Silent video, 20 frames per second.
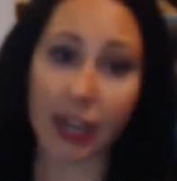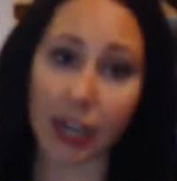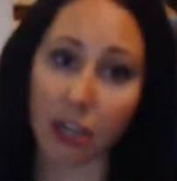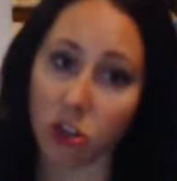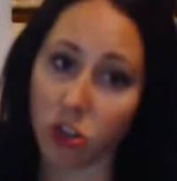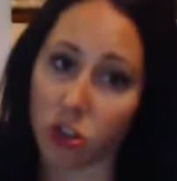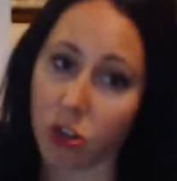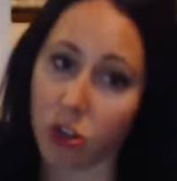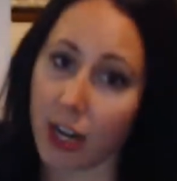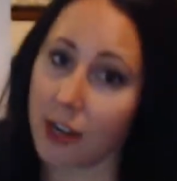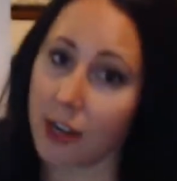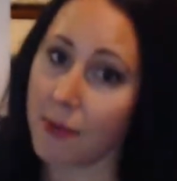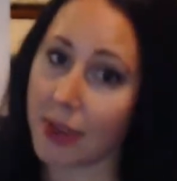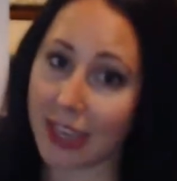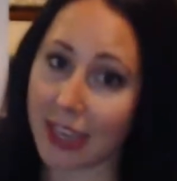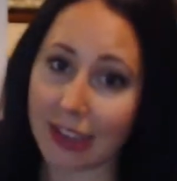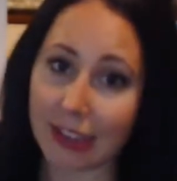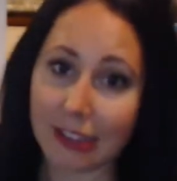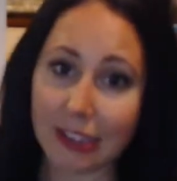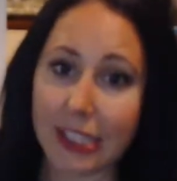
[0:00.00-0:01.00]
I just tried to
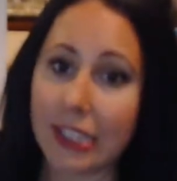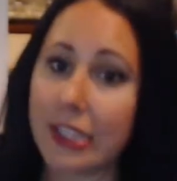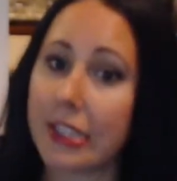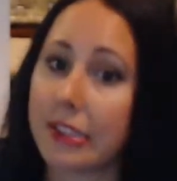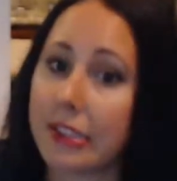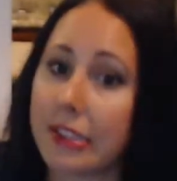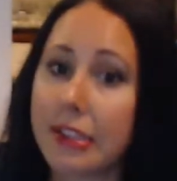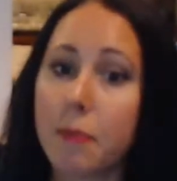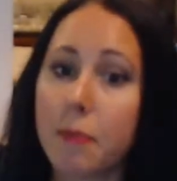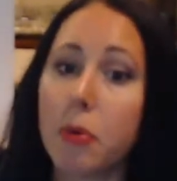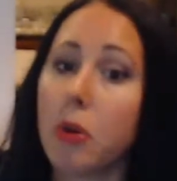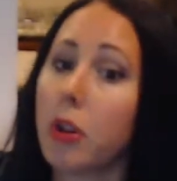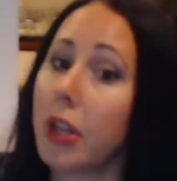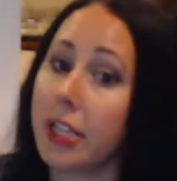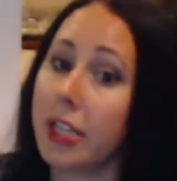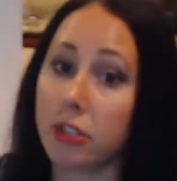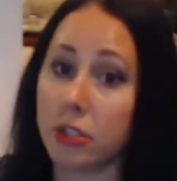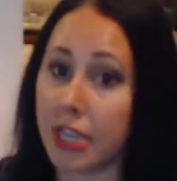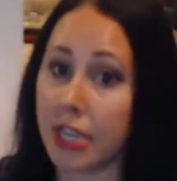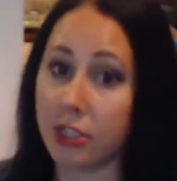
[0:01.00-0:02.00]
make it clean and simple.
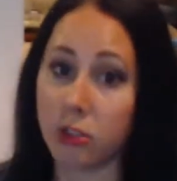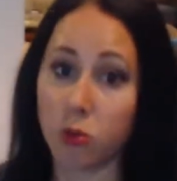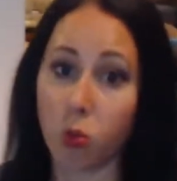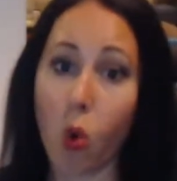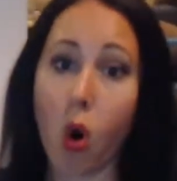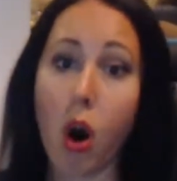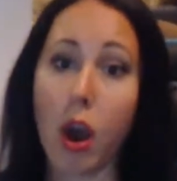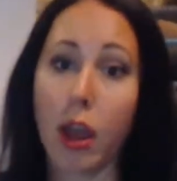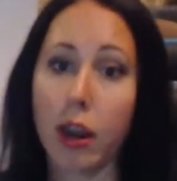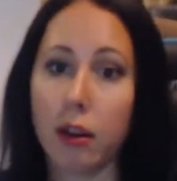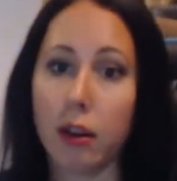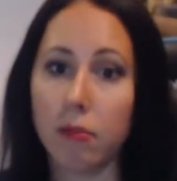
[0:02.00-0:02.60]
It's 1.